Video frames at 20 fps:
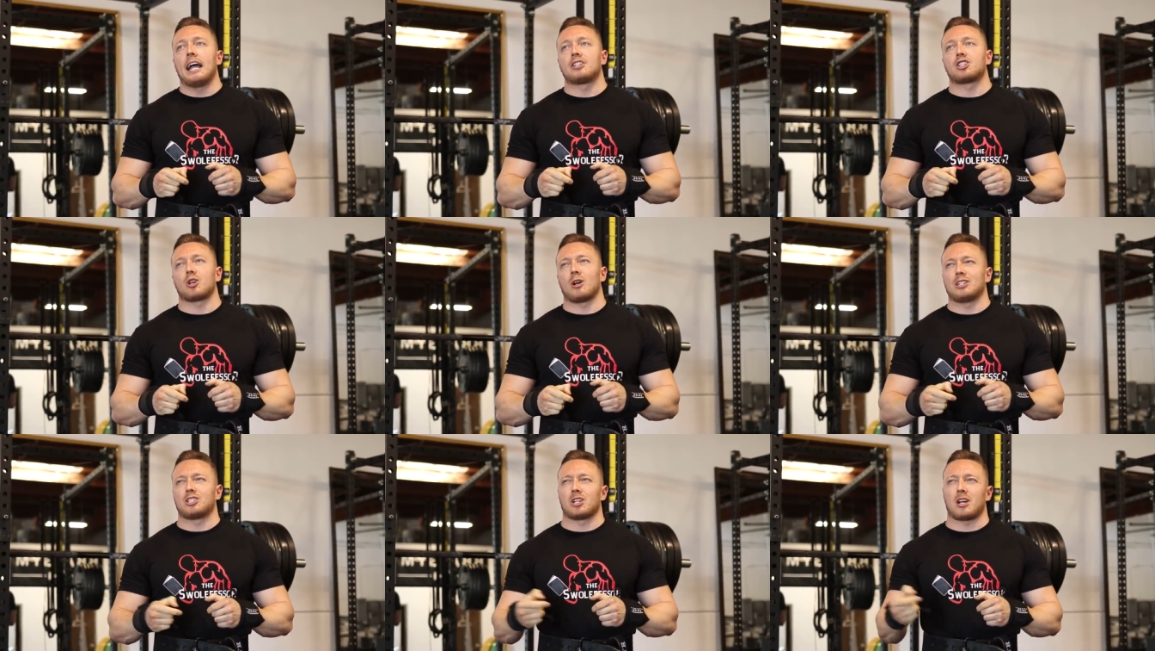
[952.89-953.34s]

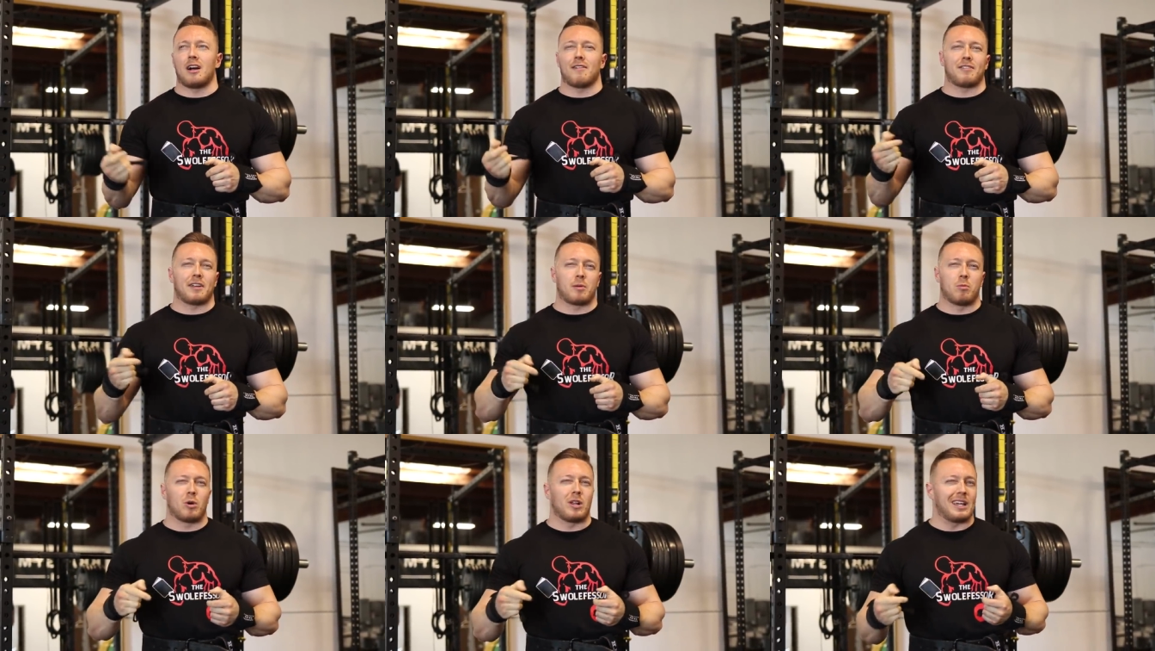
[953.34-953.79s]
So I took
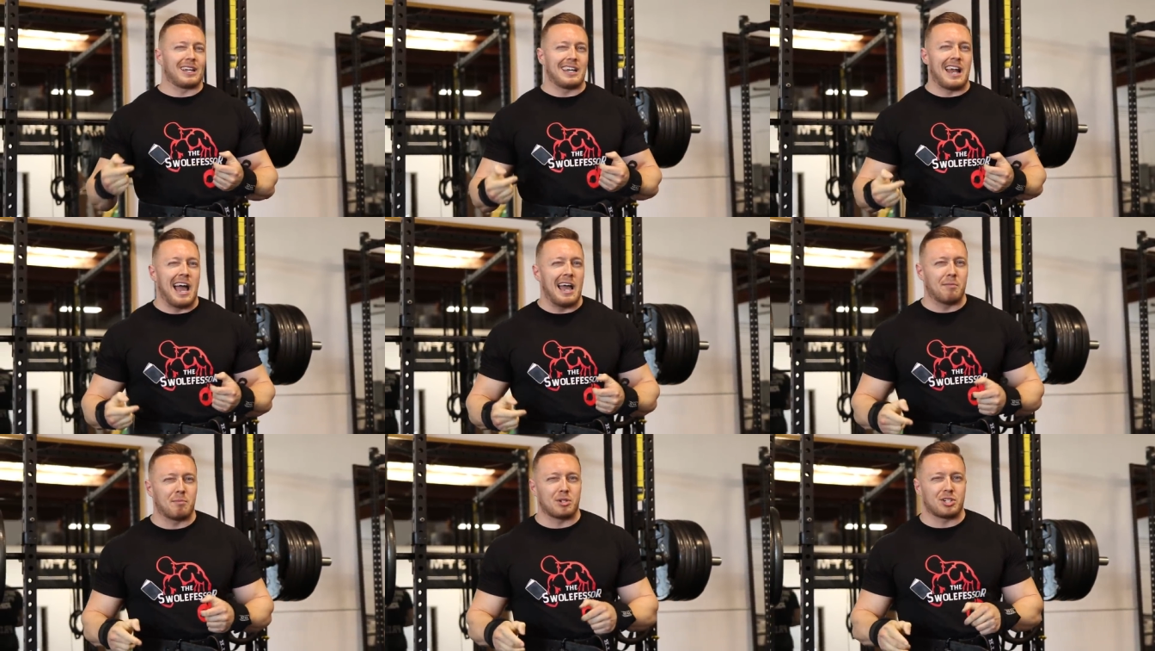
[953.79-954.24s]
off like more like
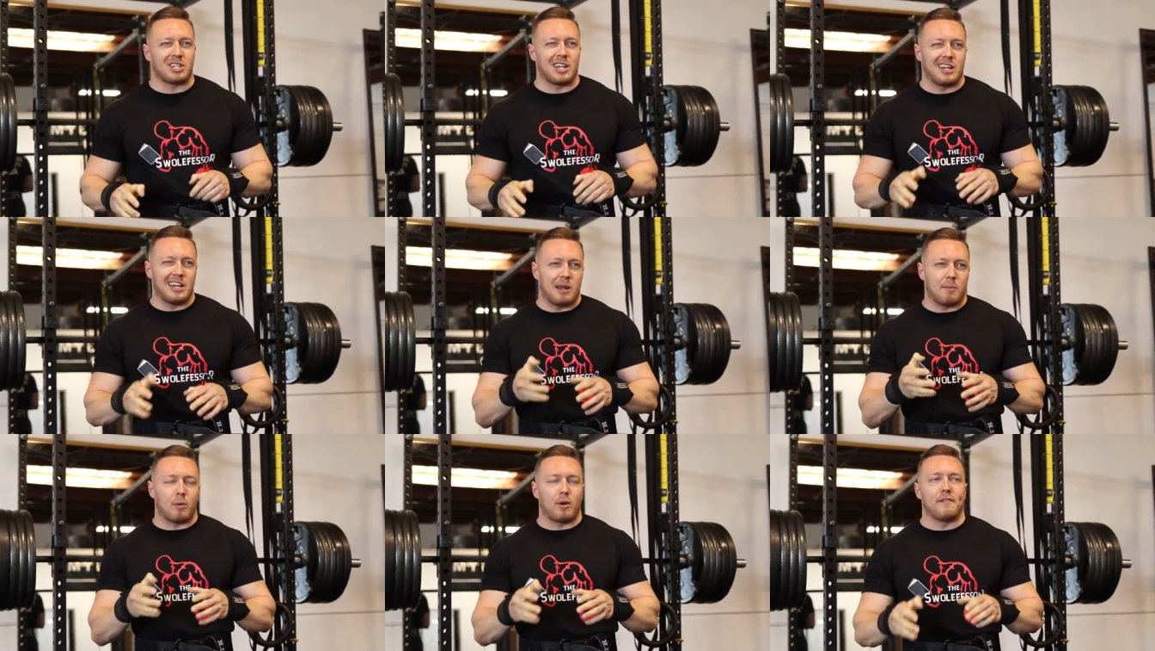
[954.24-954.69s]

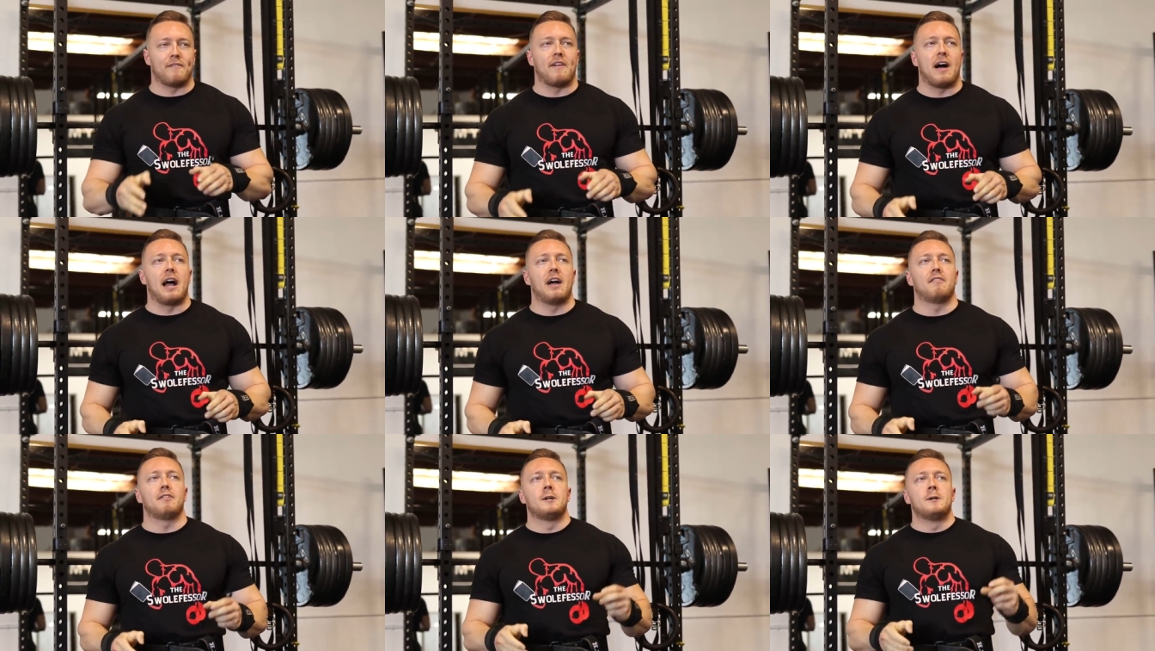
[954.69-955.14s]
9%,
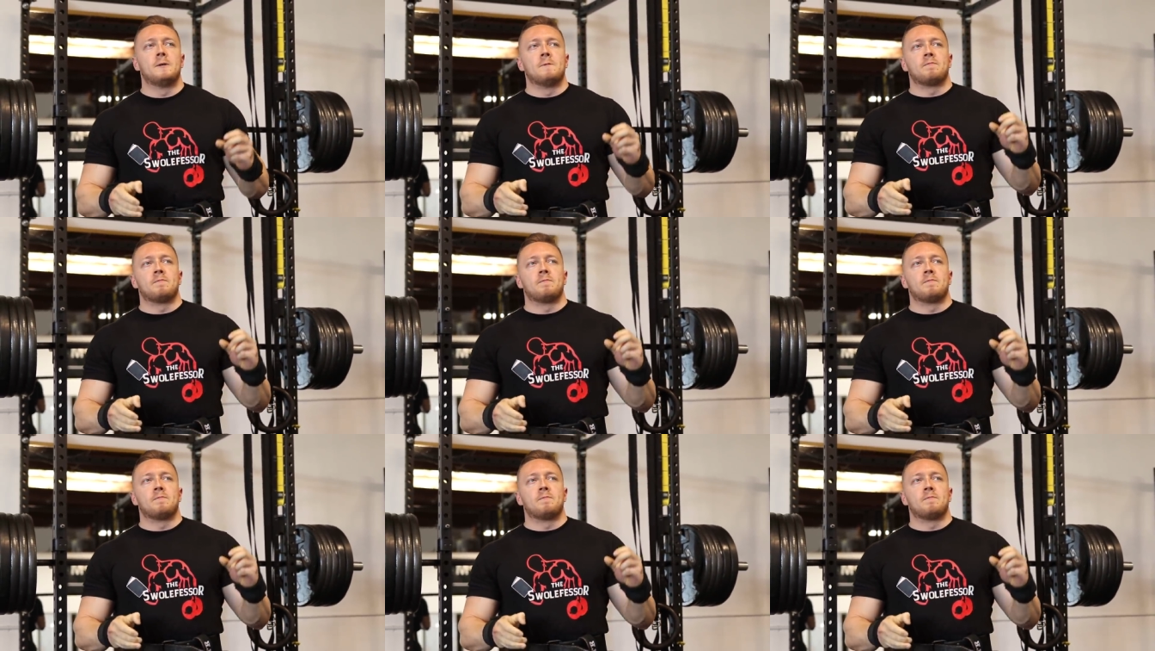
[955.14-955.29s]
9.5.